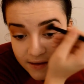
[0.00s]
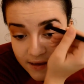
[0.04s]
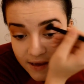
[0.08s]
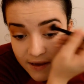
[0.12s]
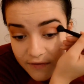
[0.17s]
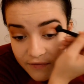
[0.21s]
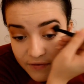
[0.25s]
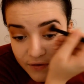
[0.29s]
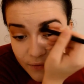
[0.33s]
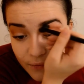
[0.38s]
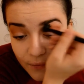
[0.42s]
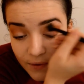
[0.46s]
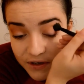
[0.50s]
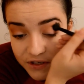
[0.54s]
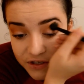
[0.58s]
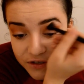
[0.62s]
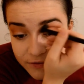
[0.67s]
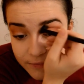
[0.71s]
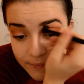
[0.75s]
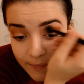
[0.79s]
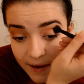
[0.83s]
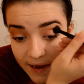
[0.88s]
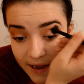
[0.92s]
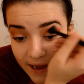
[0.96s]
If you
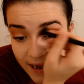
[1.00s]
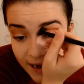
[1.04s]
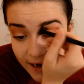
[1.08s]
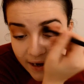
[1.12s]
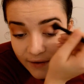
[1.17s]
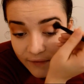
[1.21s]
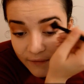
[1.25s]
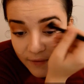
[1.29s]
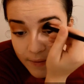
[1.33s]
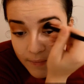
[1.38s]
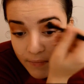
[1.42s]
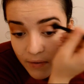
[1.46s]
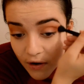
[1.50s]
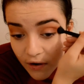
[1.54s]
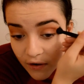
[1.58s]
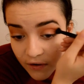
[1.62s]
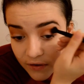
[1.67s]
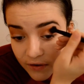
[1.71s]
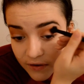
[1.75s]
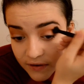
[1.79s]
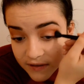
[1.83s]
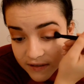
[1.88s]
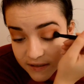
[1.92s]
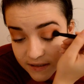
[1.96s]
watched my Harry
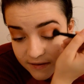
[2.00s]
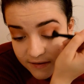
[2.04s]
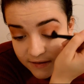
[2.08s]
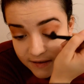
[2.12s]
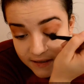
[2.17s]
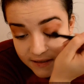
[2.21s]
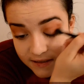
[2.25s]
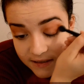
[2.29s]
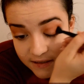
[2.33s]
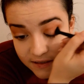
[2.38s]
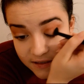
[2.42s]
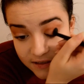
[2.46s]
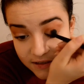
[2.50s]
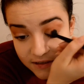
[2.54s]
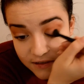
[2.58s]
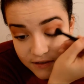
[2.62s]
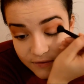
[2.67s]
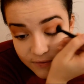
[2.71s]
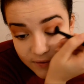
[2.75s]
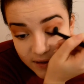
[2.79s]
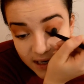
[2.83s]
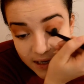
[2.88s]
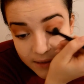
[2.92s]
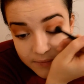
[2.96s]
Potter series, it's
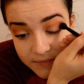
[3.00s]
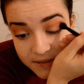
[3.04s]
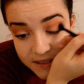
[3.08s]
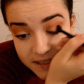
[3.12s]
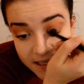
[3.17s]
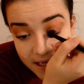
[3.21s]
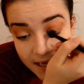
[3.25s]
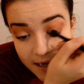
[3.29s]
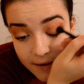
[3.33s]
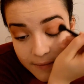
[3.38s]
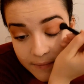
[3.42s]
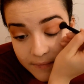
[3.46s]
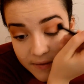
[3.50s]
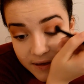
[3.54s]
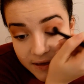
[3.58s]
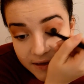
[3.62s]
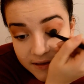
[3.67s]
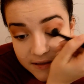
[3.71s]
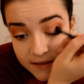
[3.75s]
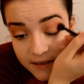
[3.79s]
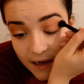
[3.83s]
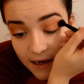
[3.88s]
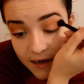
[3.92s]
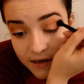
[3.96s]
just what I'm saying,
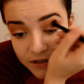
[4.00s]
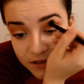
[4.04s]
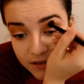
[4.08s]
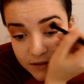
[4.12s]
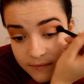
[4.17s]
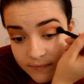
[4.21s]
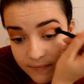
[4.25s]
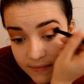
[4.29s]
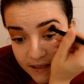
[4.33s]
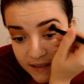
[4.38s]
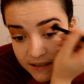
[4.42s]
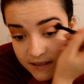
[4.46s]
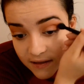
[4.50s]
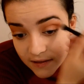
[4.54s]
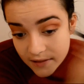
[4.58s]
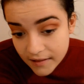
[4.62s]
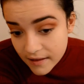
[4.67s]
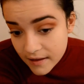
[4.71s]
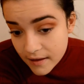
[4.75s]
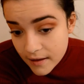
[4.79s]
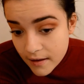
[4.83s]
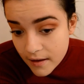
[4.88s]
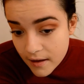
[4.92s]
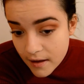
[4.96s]
because I just
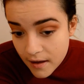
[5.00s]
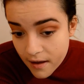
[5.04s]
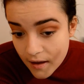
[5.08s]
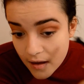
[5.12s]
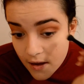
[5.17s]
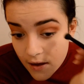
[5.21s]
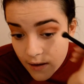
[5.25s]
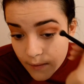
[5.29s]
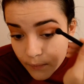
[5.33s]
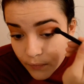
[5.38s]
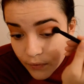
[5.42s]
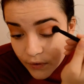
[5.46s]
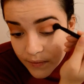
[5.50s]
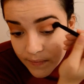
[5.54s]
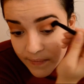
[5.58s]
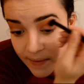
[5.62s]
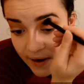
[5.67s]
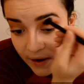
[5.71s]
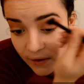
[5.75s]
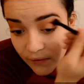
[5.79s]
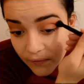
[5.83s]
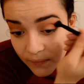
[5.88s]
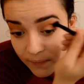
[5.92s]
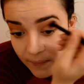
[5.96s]
basically
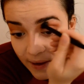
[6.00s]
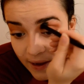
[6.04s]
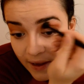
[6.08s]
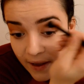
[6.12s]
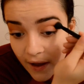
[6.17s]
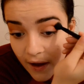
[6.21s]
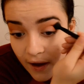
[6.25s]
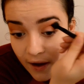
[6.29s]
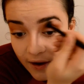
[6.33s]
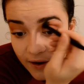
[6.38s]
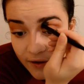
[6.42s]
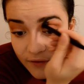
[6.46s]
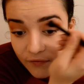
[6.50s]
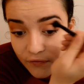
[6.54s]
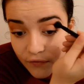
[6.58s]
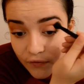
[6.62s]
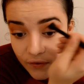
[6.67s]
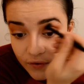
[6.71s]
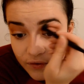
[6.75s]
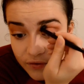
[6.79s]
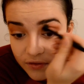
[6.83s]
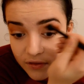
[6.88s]
prepare my eye for